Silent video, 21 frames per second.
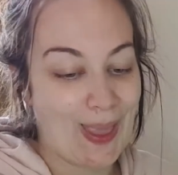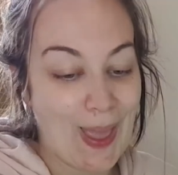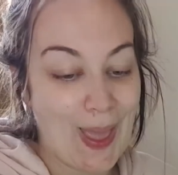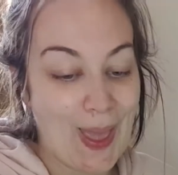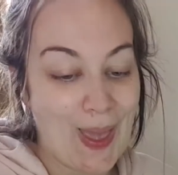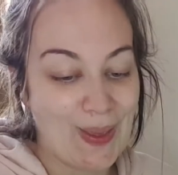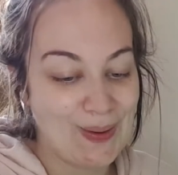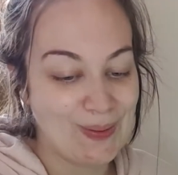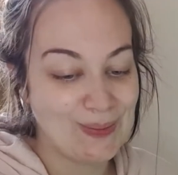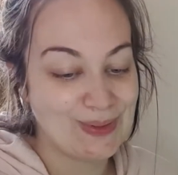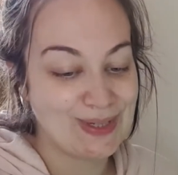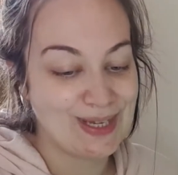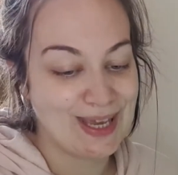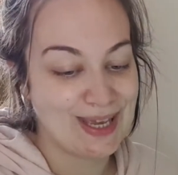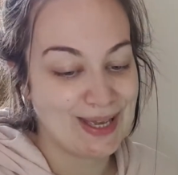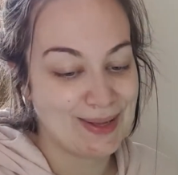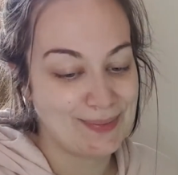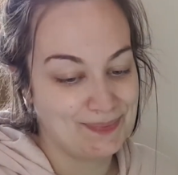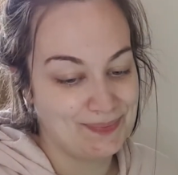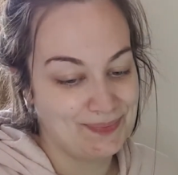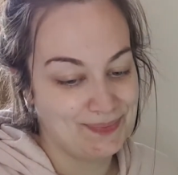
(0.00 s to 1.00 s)
Oh
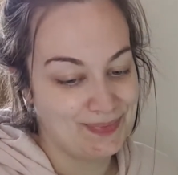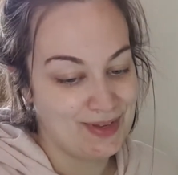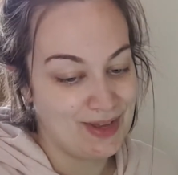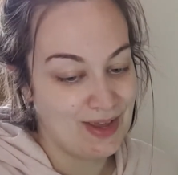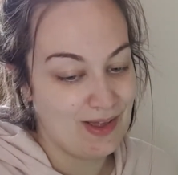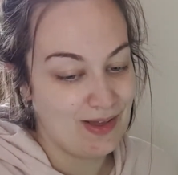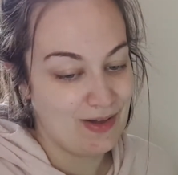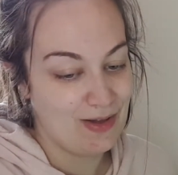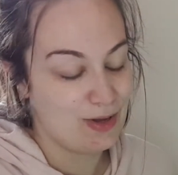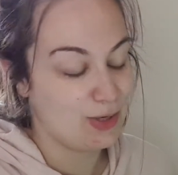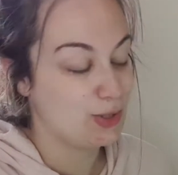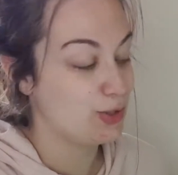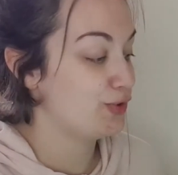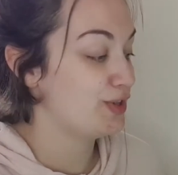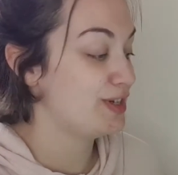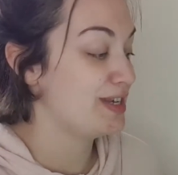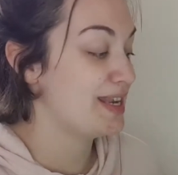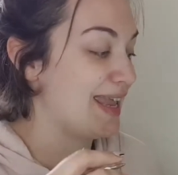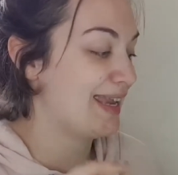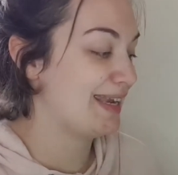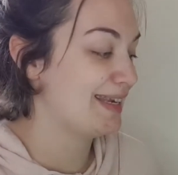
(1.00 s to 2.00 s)
dear,
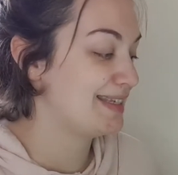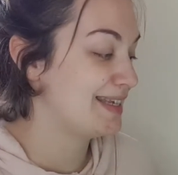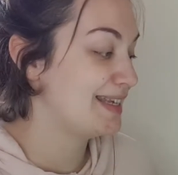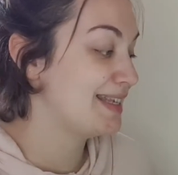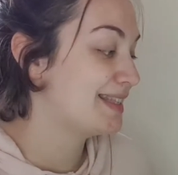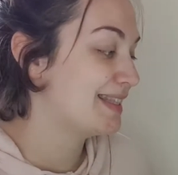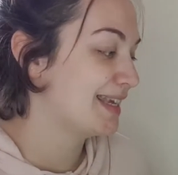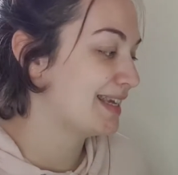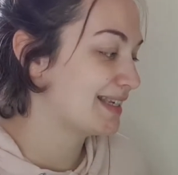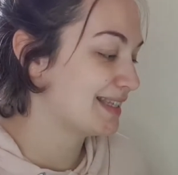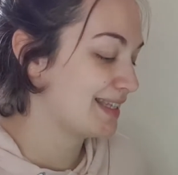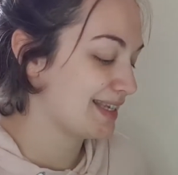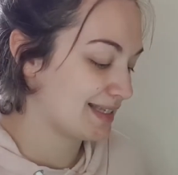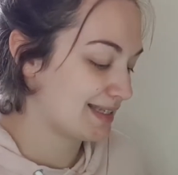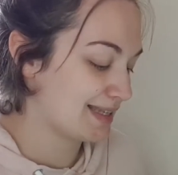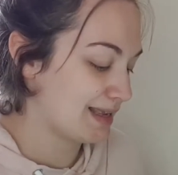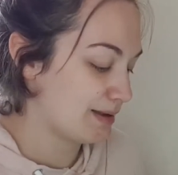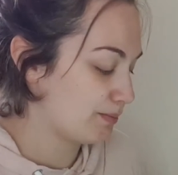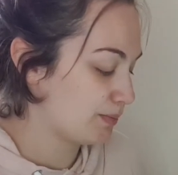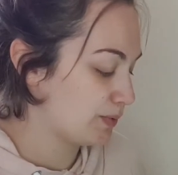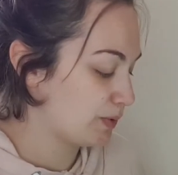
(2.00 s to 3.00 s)
186
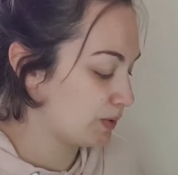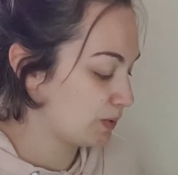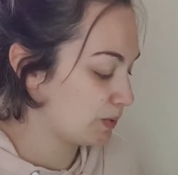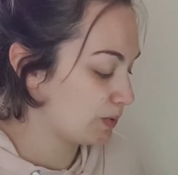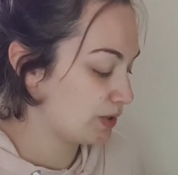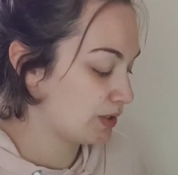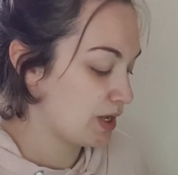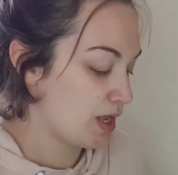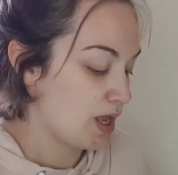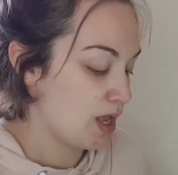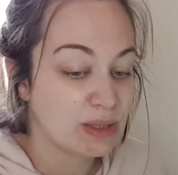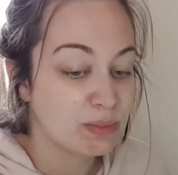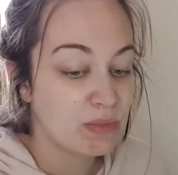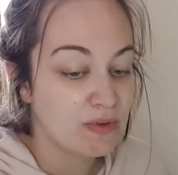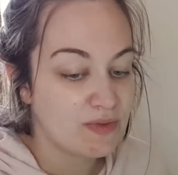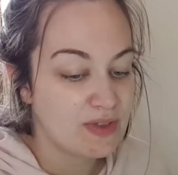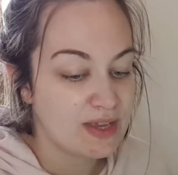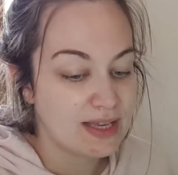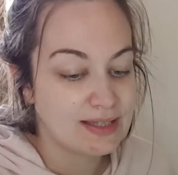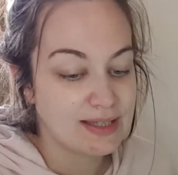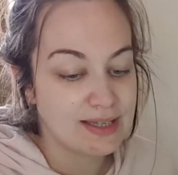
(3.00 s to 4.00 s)
examples. Some of
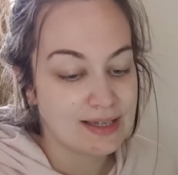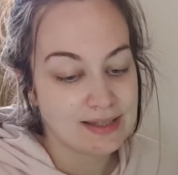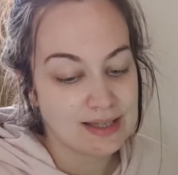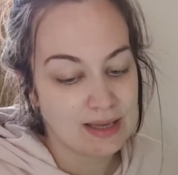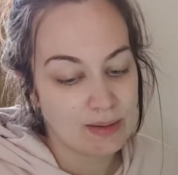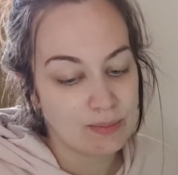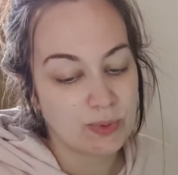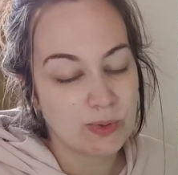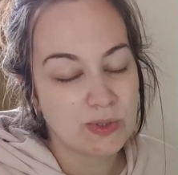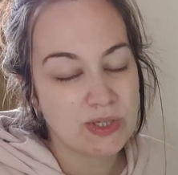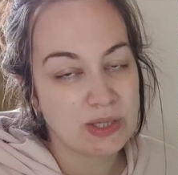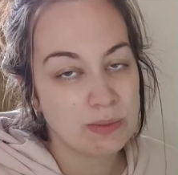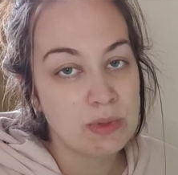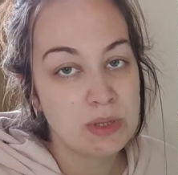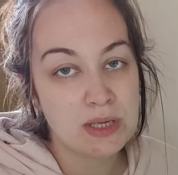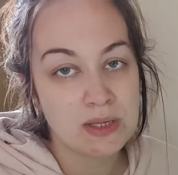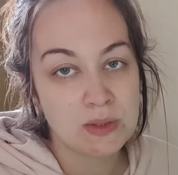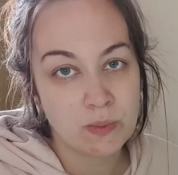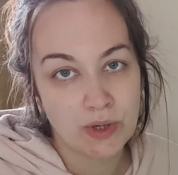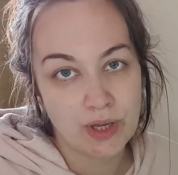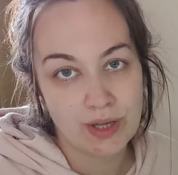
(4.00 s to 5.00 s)
these examples, some of
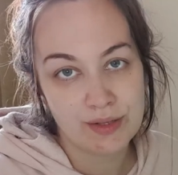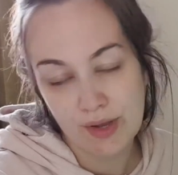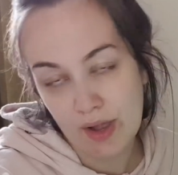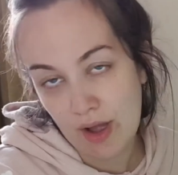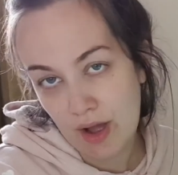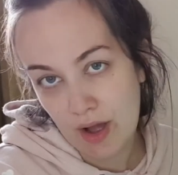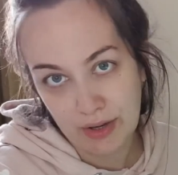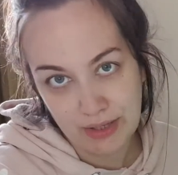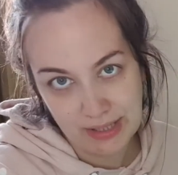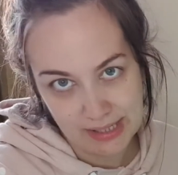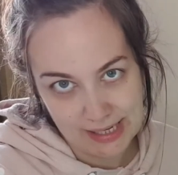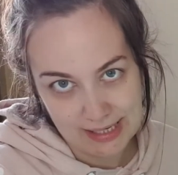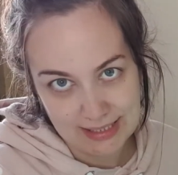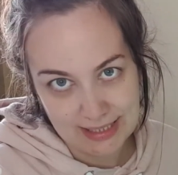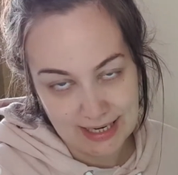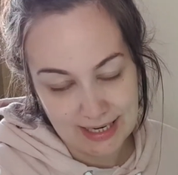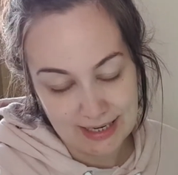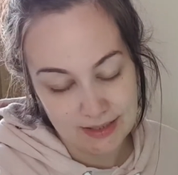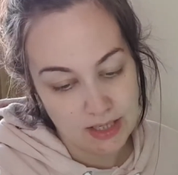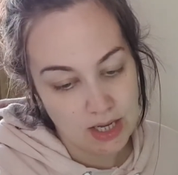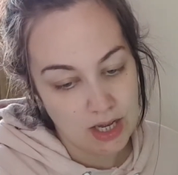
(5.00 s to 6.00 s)
these words are
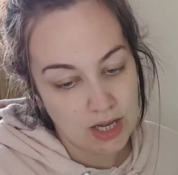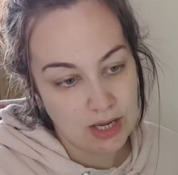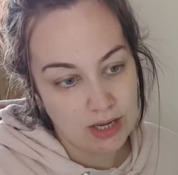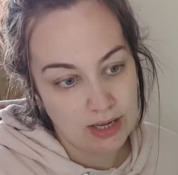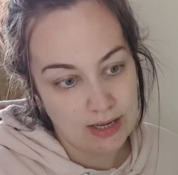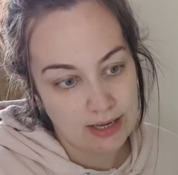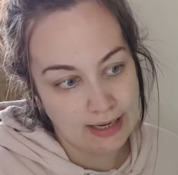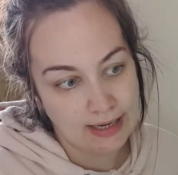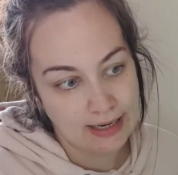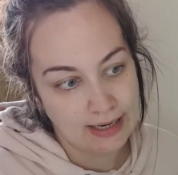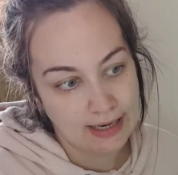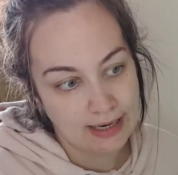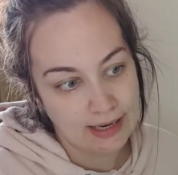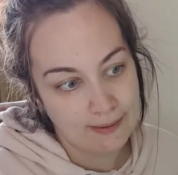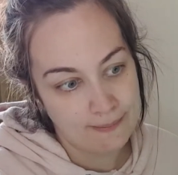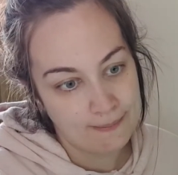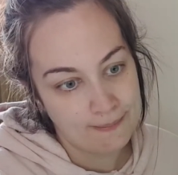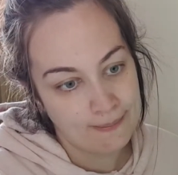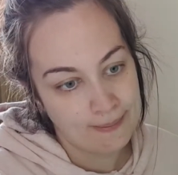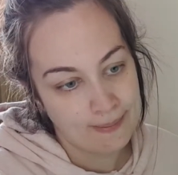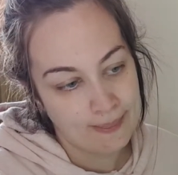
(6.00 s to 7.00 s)
needed. I
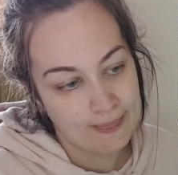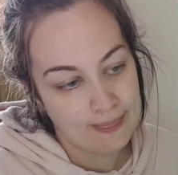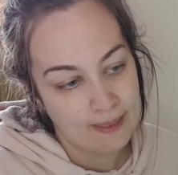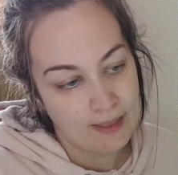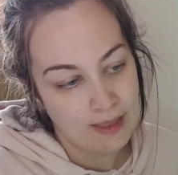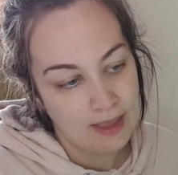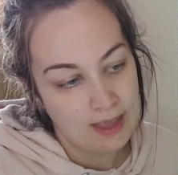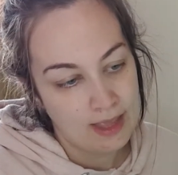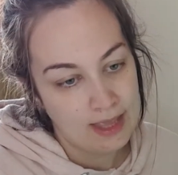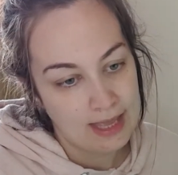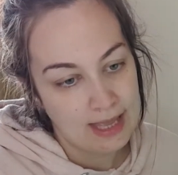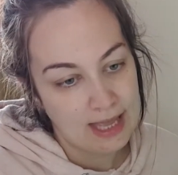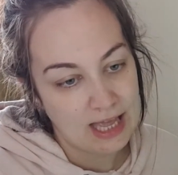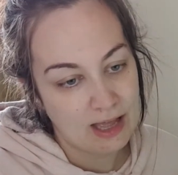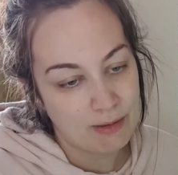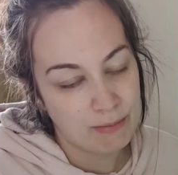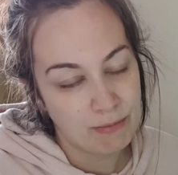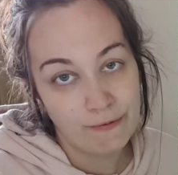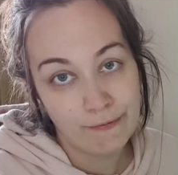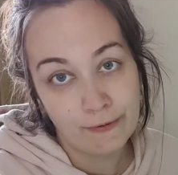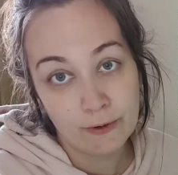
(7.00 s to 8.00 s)

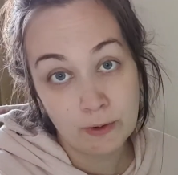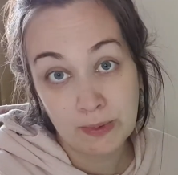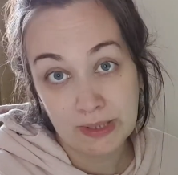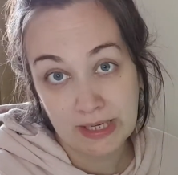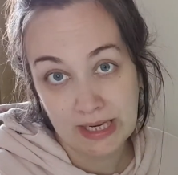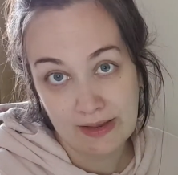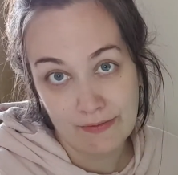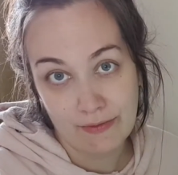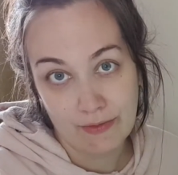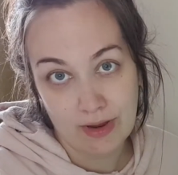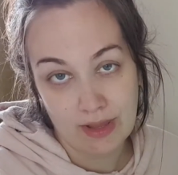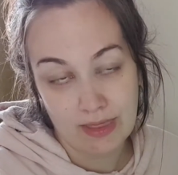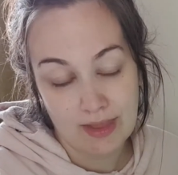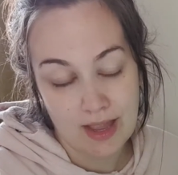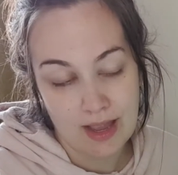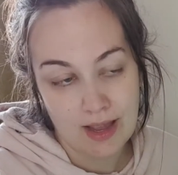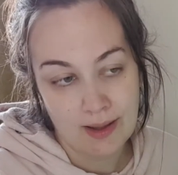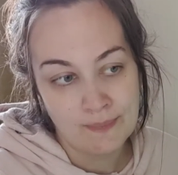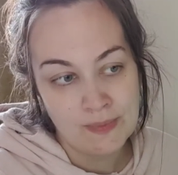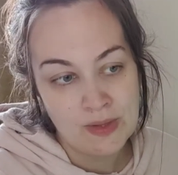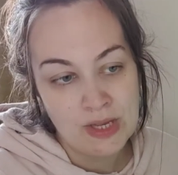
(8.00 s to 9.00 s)
am a full believer in
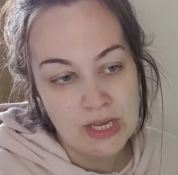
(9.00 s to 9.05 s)
that.